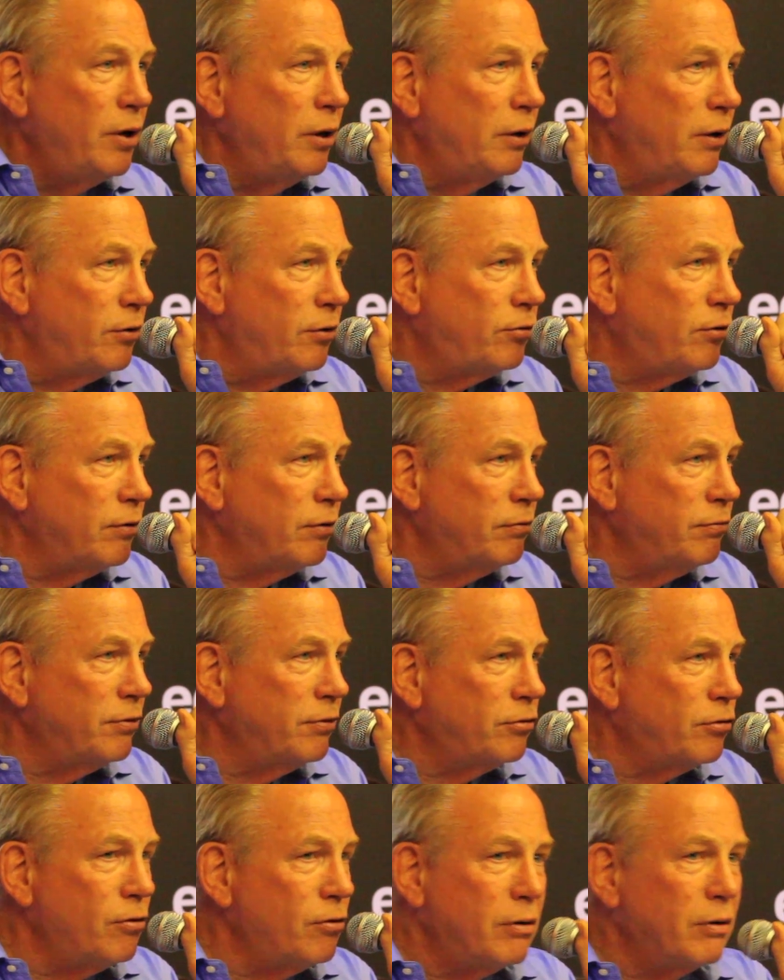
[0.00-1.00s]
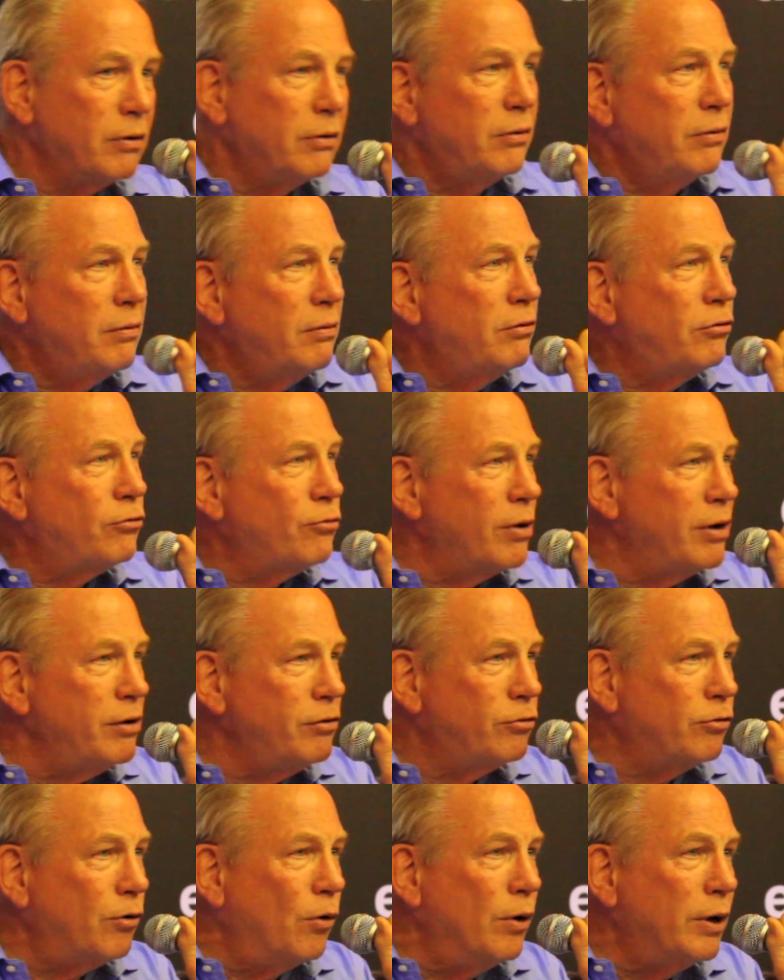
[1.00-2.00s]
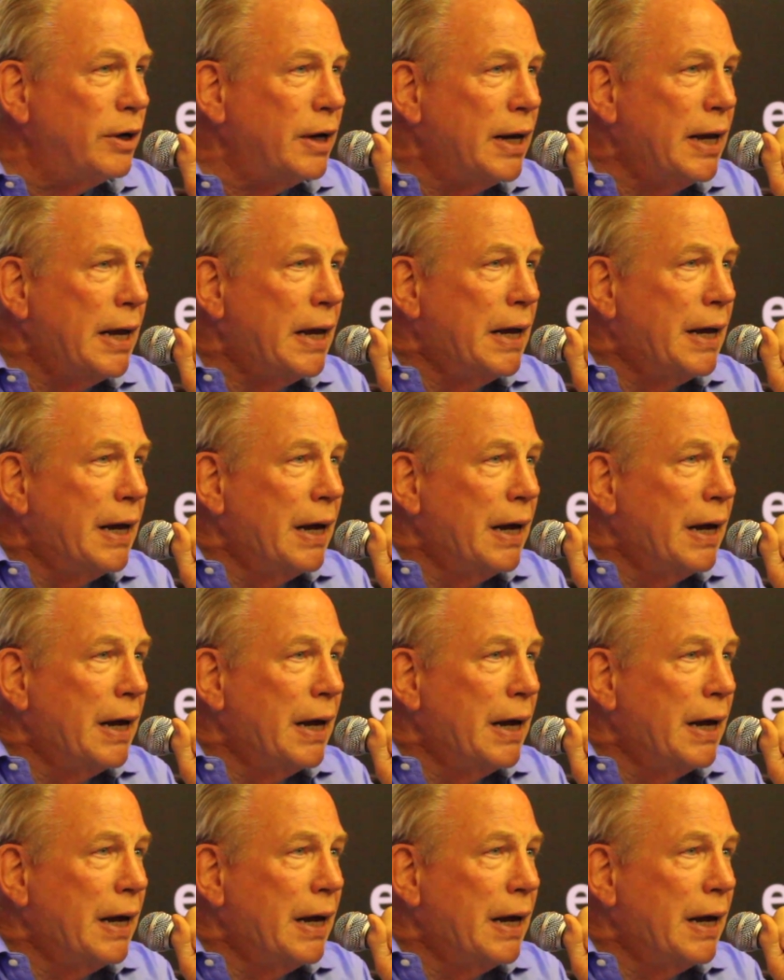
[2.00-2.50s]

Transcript: realist of a certain strange sort,